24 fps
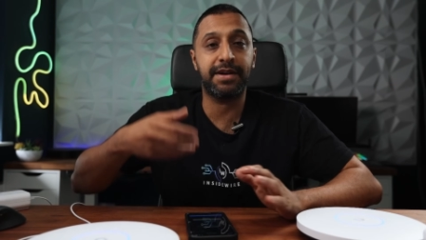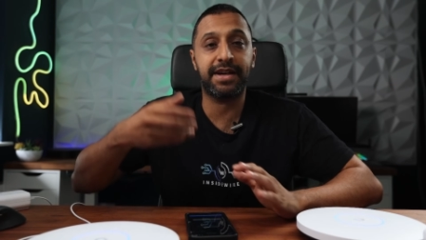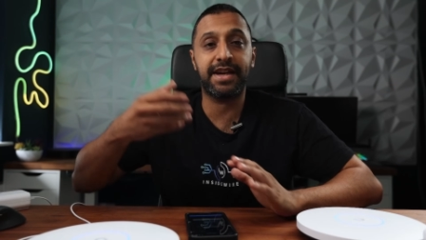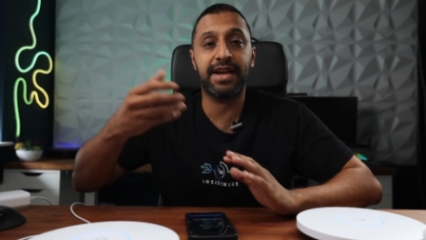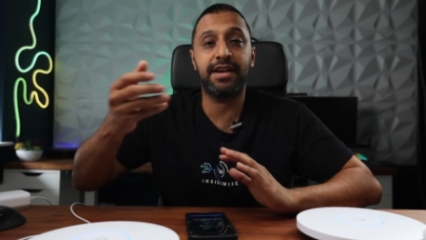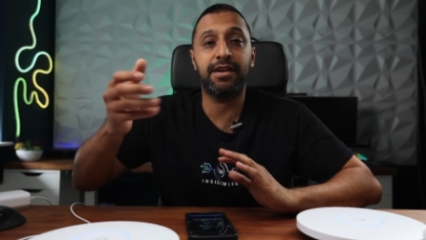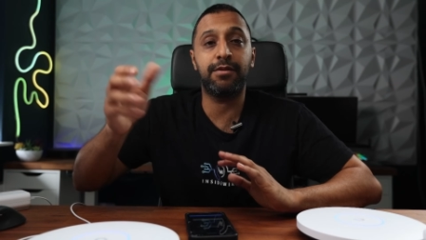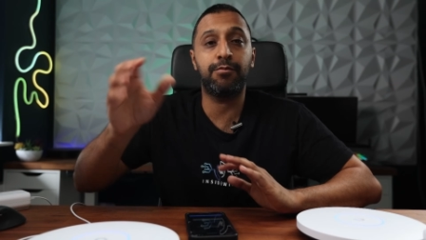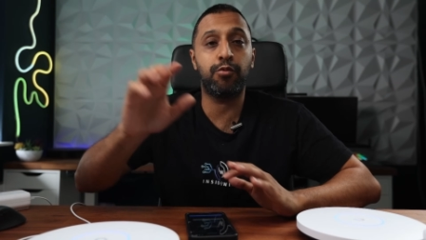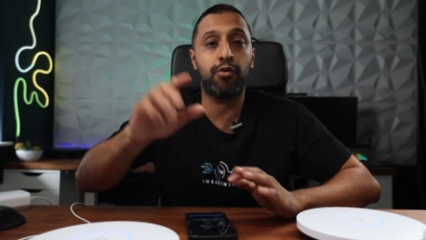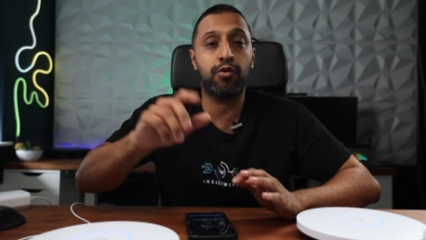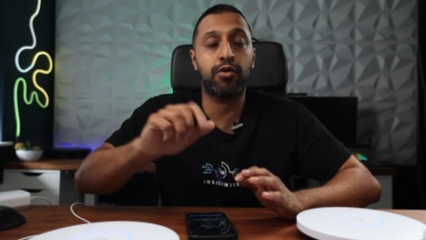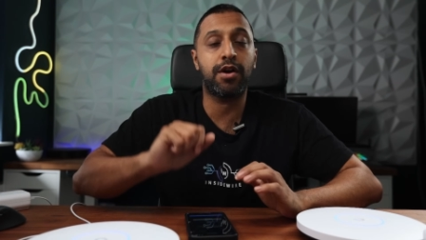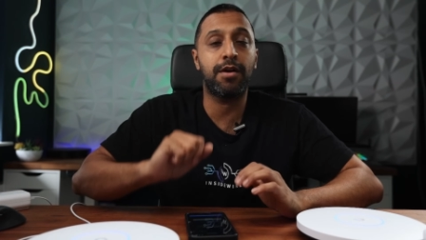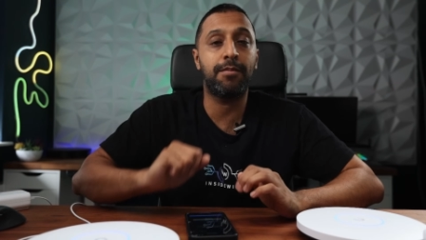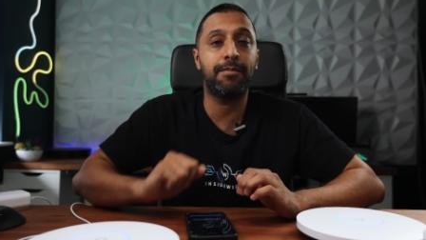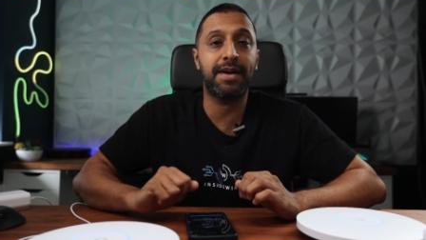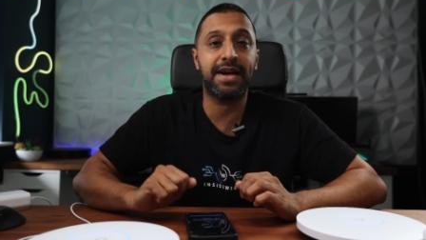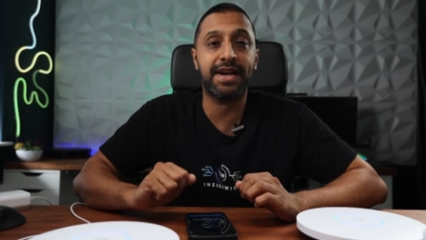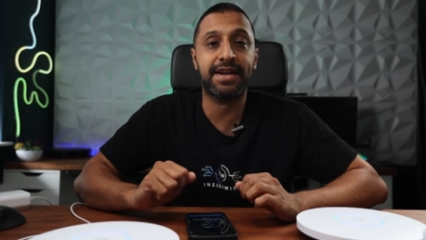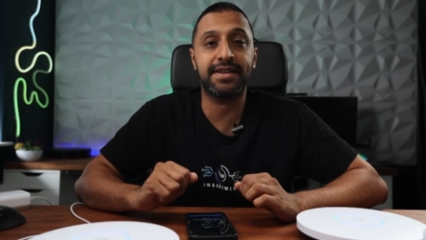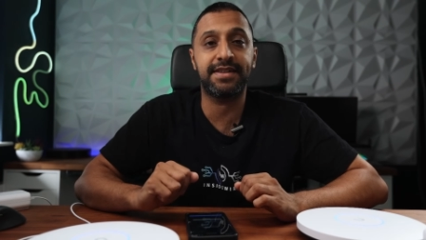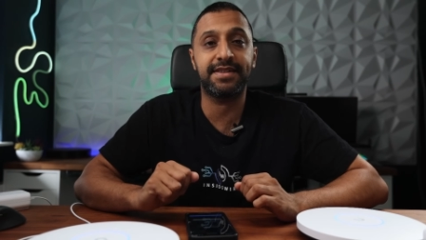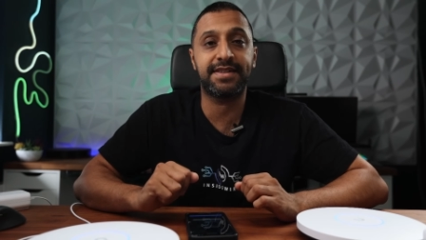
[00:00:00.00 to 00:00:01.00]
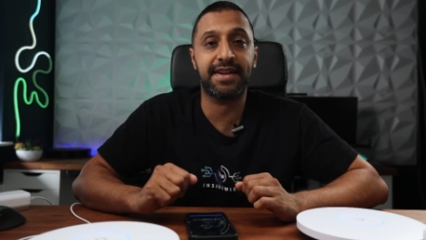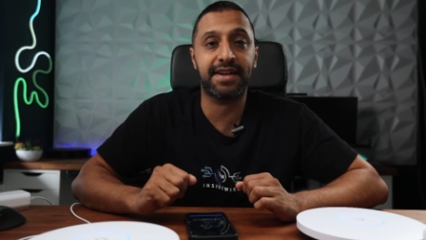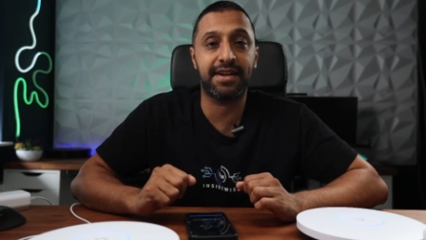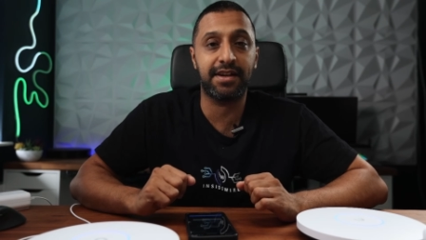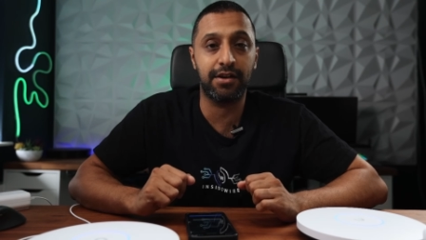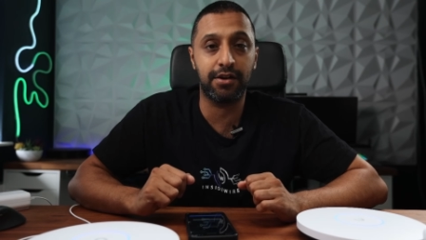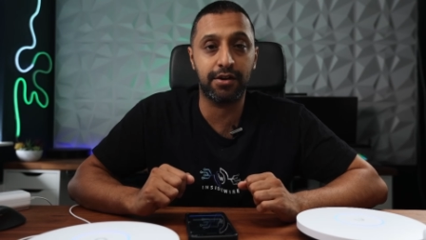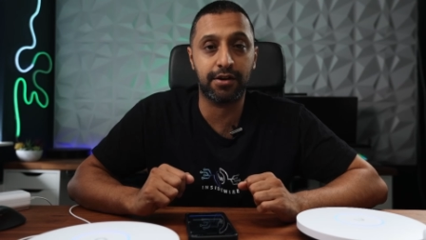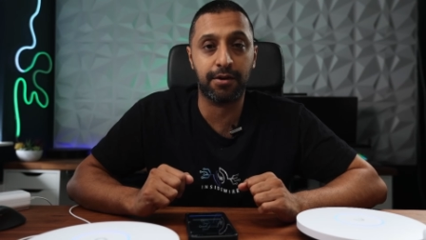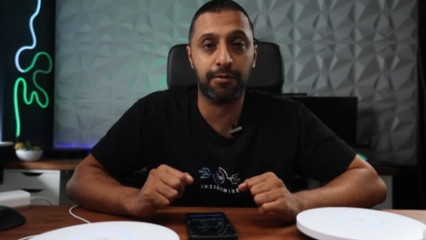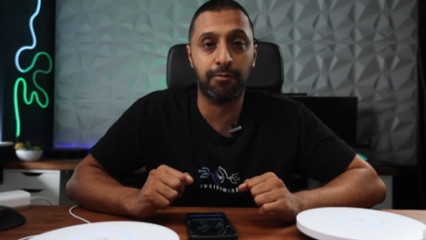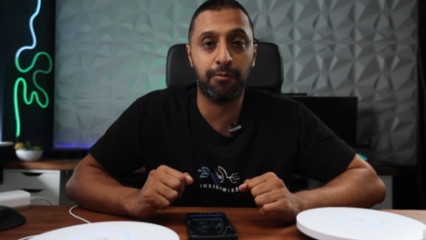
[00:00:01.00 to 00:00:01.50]
again, and we'll come back and take a
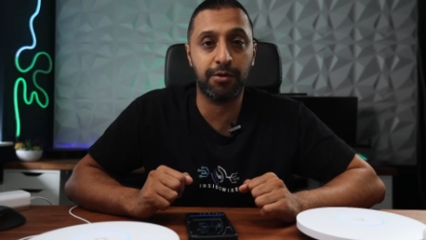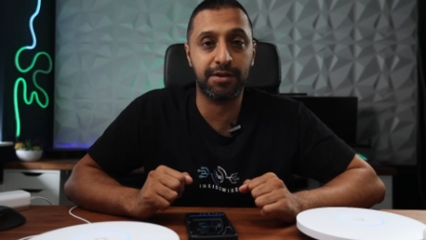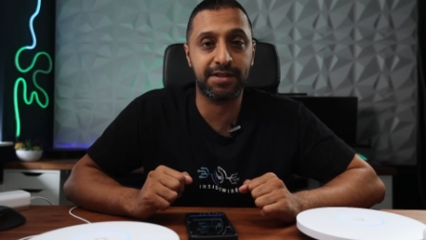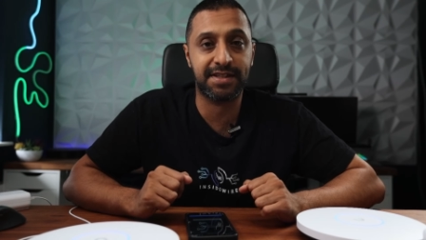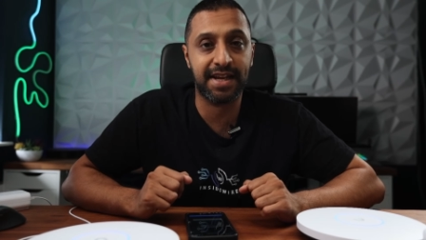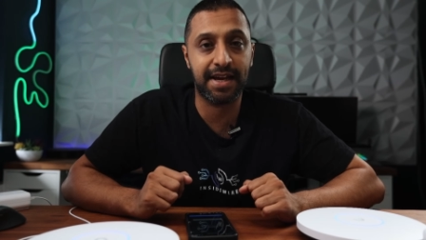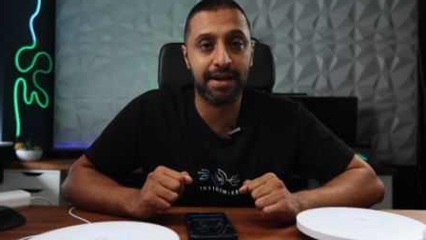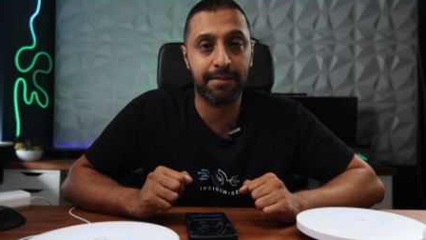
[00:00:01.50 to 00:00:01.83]
look at what's